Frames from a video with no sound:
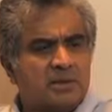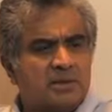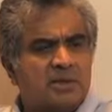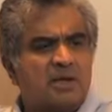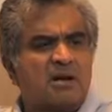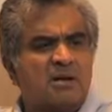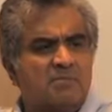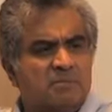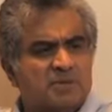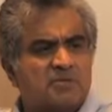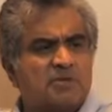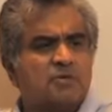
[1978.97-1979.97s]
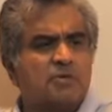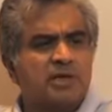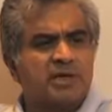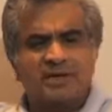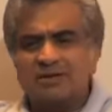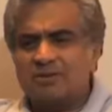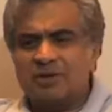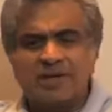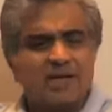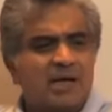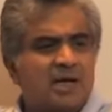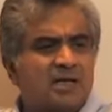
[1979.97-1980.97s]
the rumpus which you hear, and
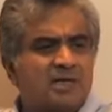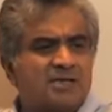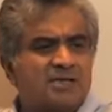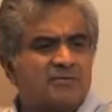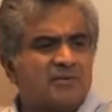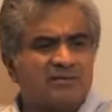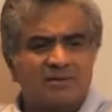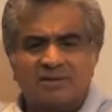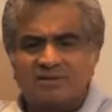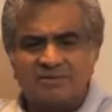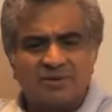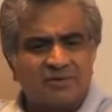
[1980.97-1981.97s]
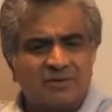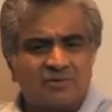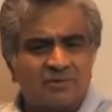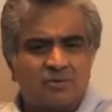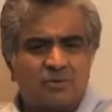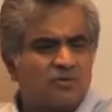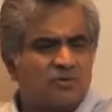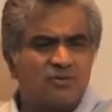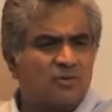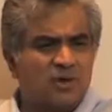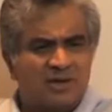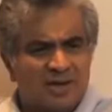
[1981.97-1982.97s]
today in our country, 5,000, 6,000 crores is
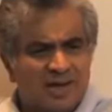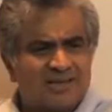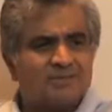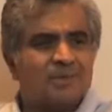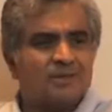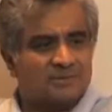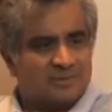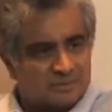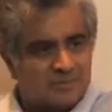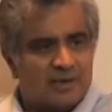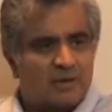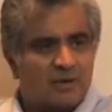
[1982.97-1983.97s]
not a large amount. By